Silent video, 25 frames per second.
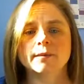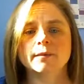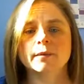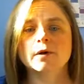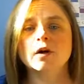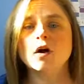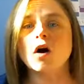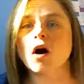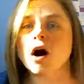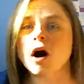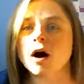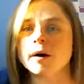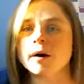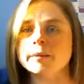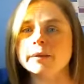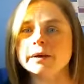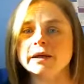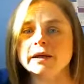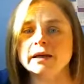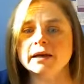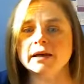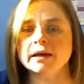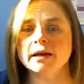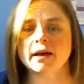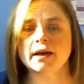
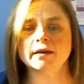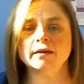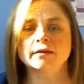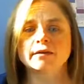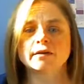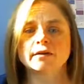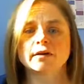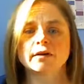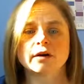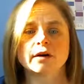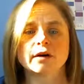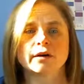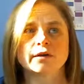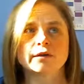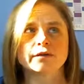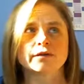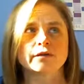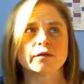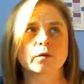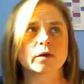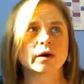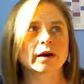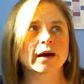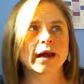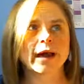copy and
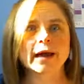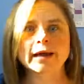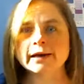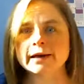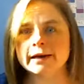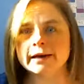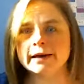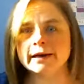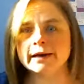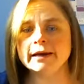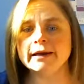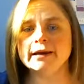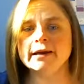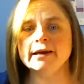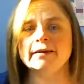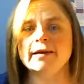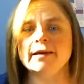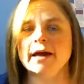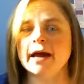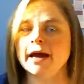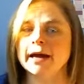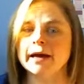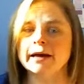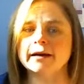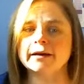for editing and
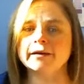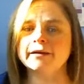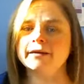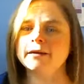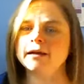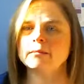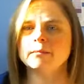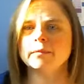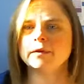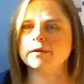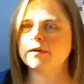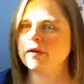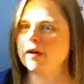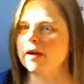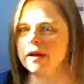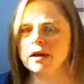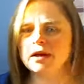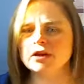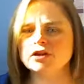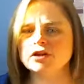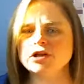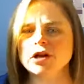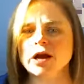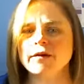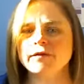that kind of thing, but they
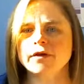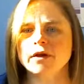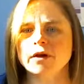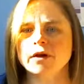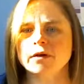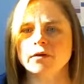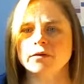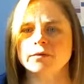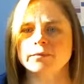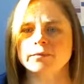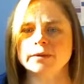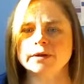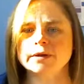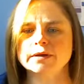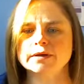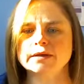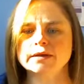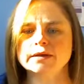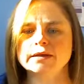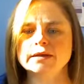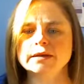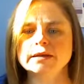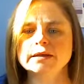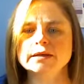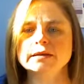each have their own
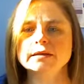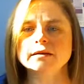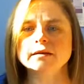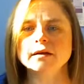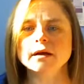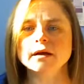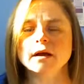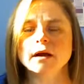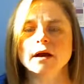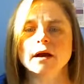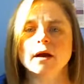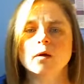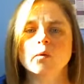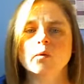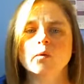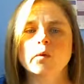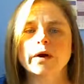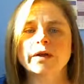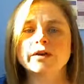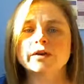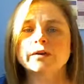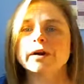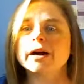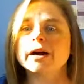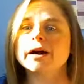businesses.
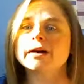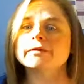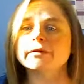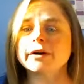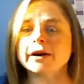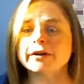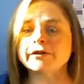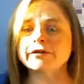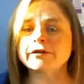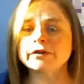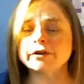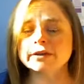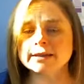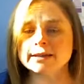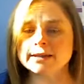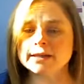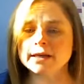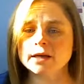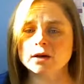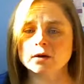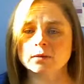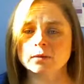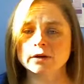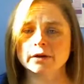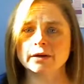Whether I reference
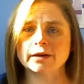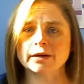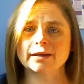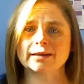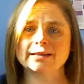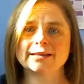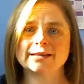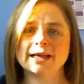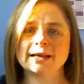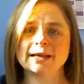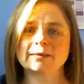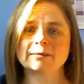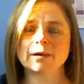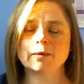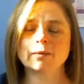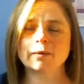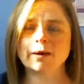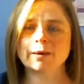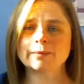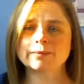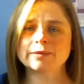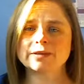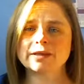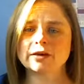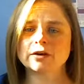their work inside my
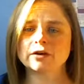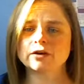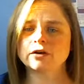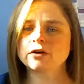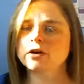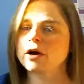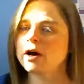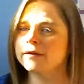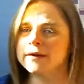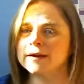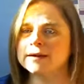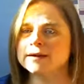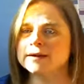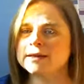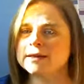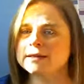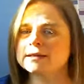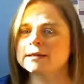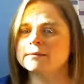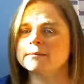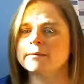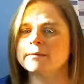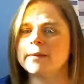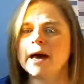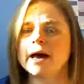website or not, that
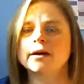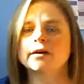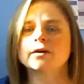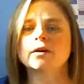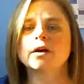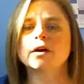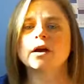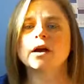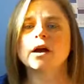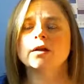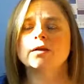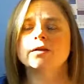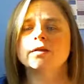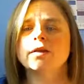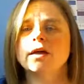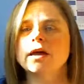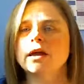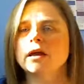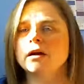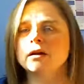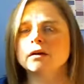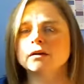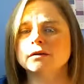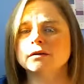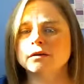doesn't matter.
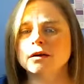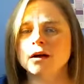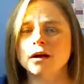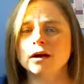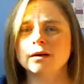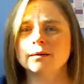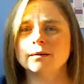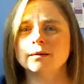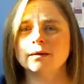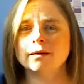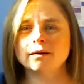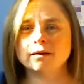They are not